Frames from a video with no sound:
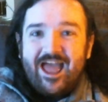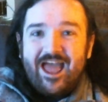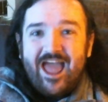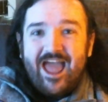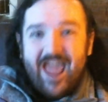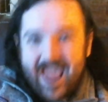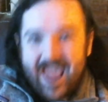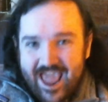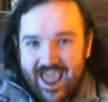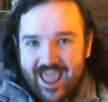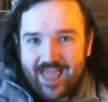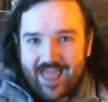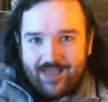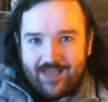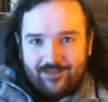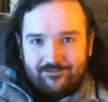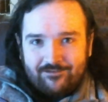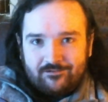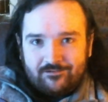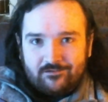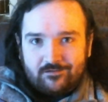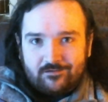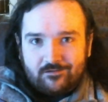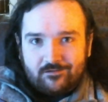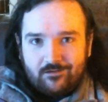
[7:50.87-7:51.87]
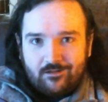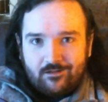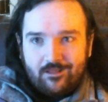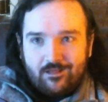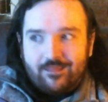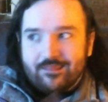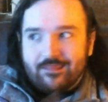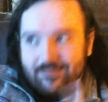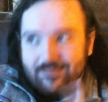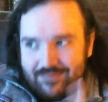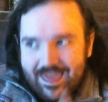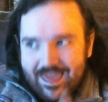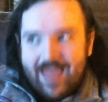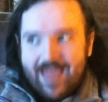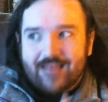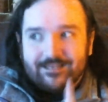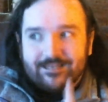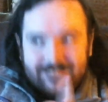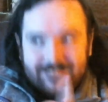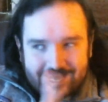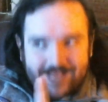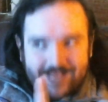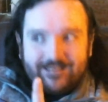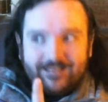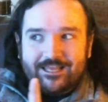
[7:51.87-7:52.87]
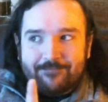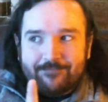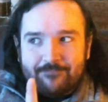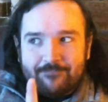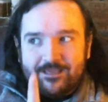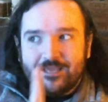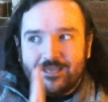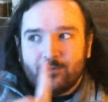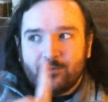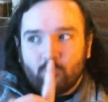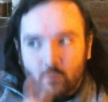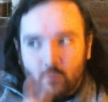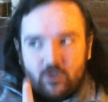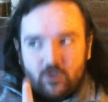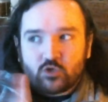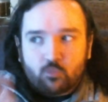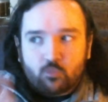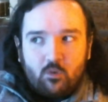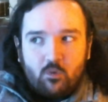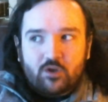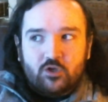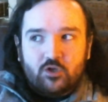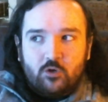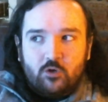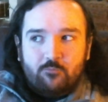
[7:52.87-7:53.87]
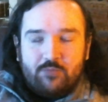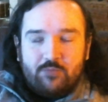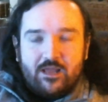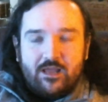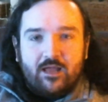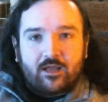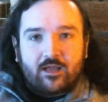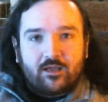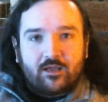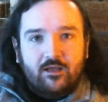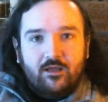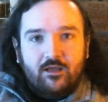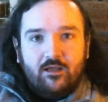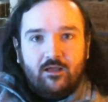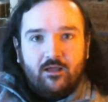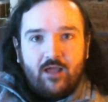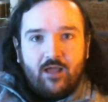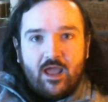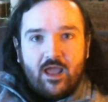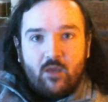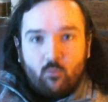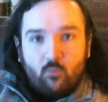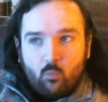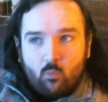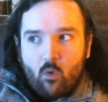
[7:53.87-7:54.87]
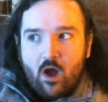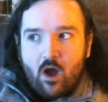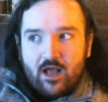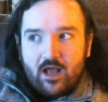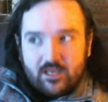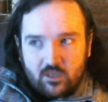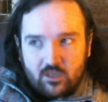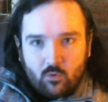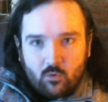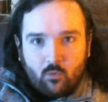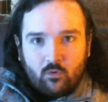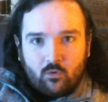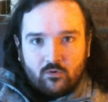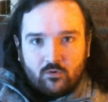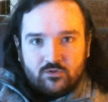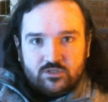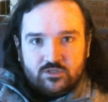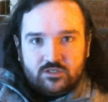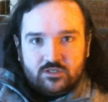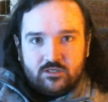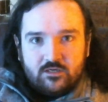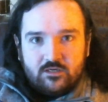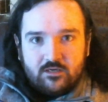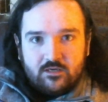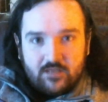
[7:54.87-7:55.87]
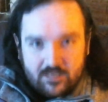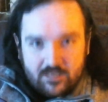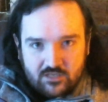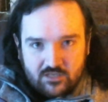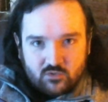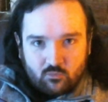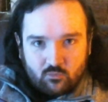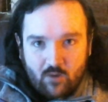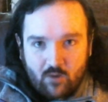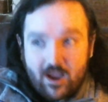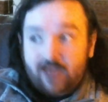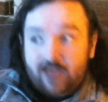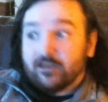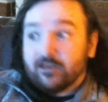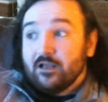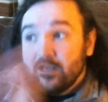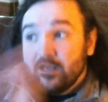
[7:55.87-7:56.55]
and then telling me which one you pick and why yours is right.